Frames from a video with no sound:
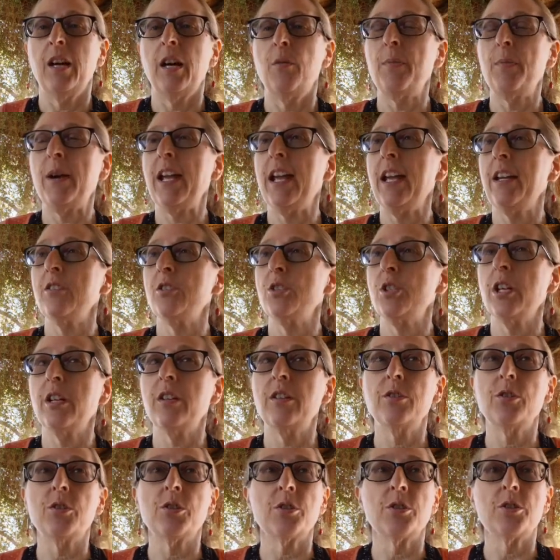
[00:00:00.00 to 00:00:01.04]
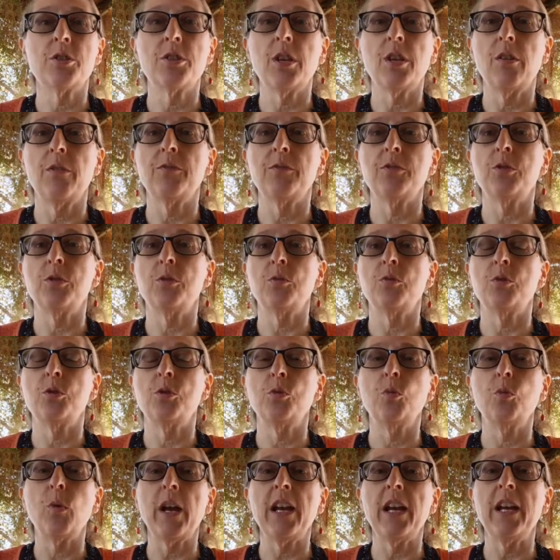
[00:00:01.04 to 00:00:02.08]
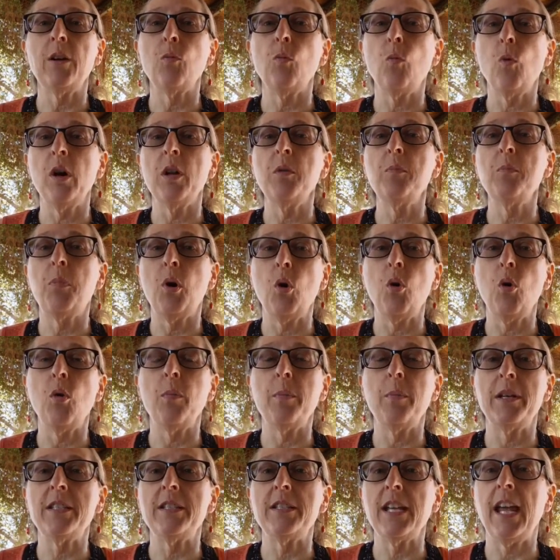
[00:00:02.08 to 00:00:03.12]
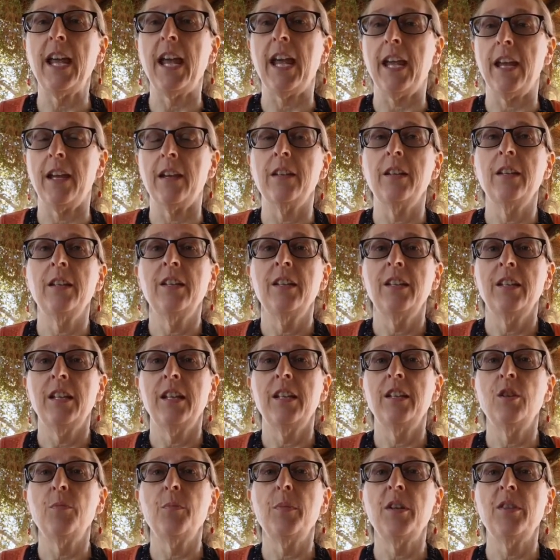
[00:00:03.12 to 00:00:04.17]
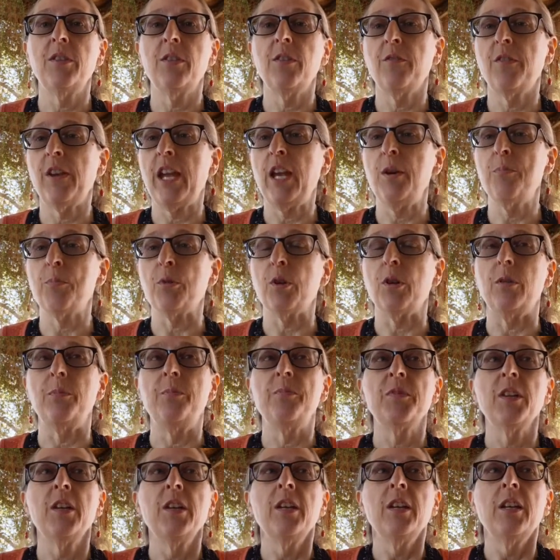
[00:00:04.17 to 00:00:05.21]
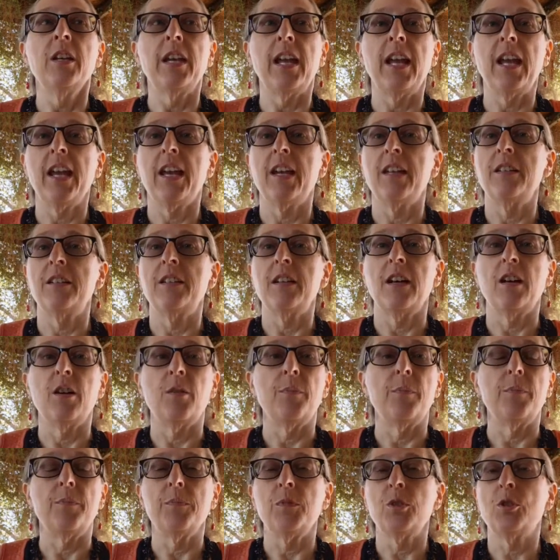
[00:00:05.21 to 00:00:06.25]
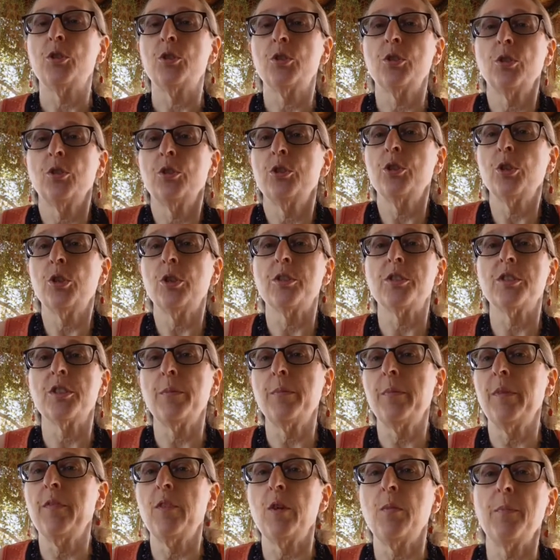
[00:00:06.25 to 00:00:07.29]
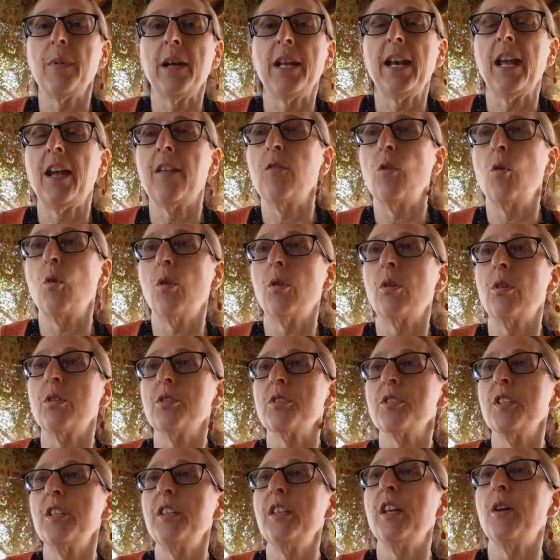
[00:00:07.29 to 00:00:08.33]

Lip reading: my aunt challenged herself to write one poem a day in the month of April. And sure, some of them might have horrors in